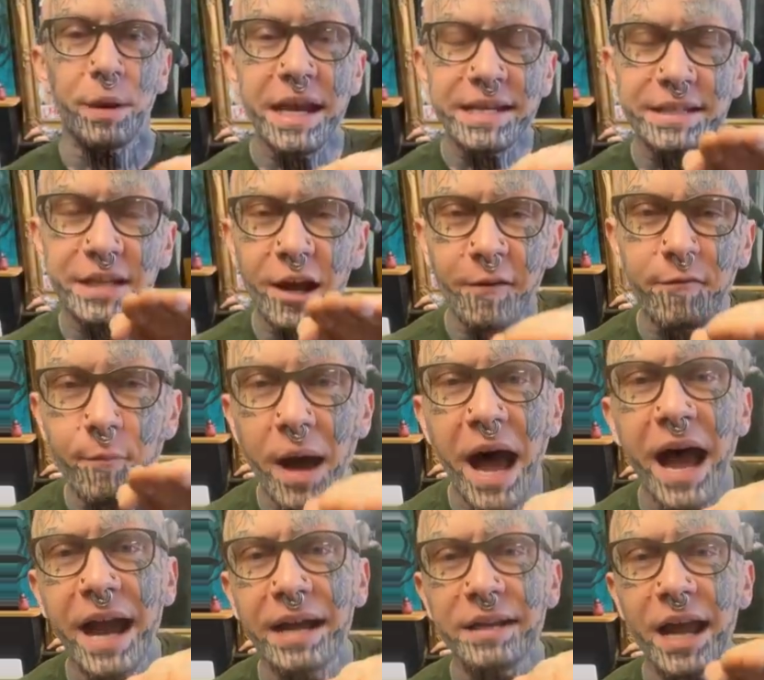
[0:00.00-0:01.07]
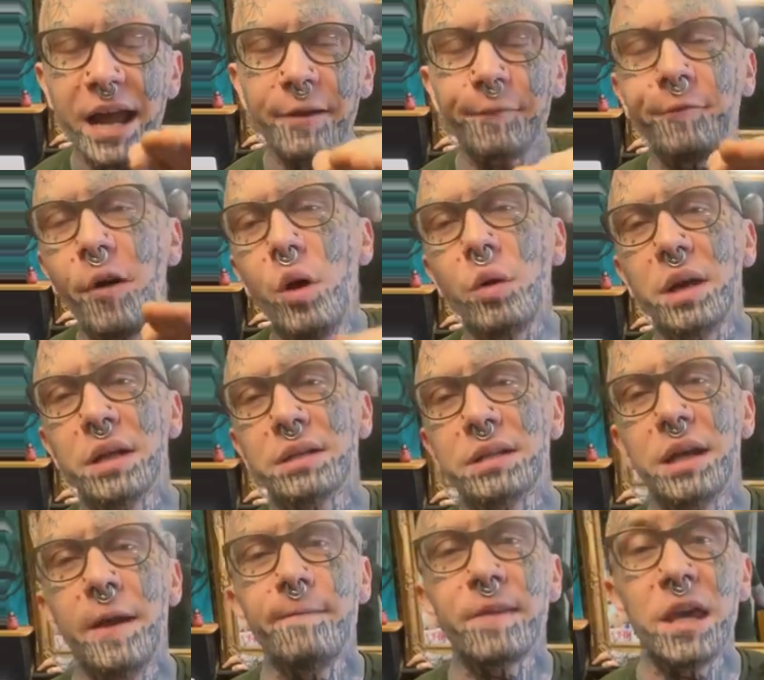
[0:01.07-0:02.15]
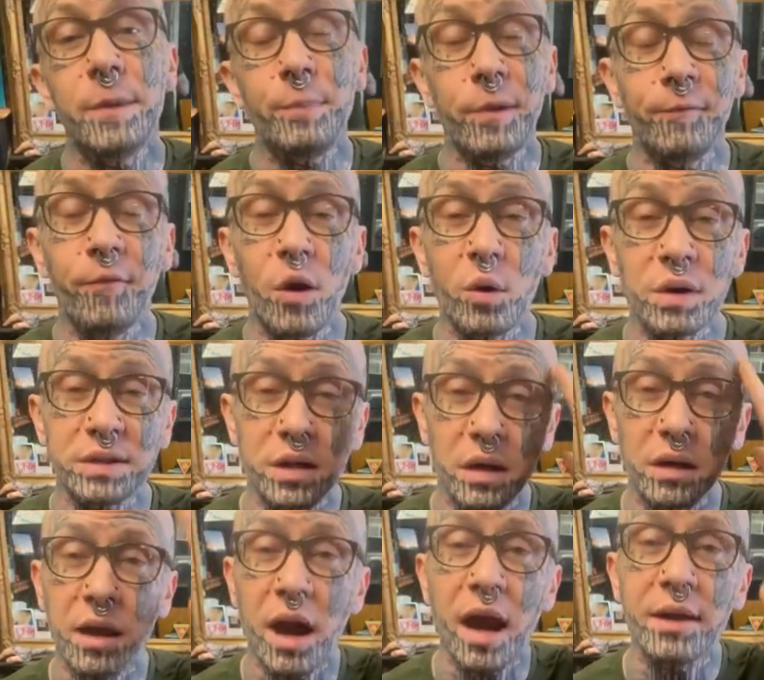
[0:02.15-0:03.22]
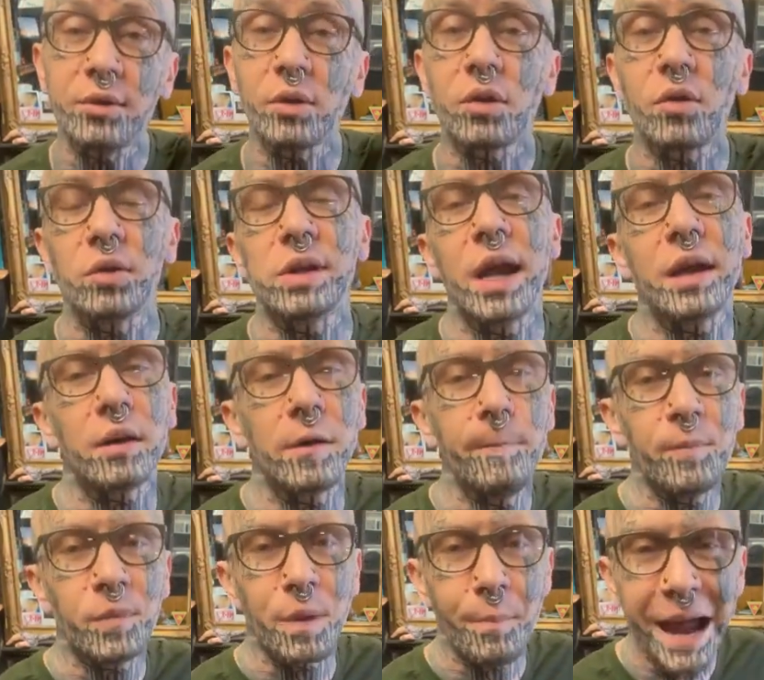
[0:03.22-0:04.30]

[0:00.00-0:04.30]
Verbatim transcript: Peace of mind and focus keep you focused on God, your creator,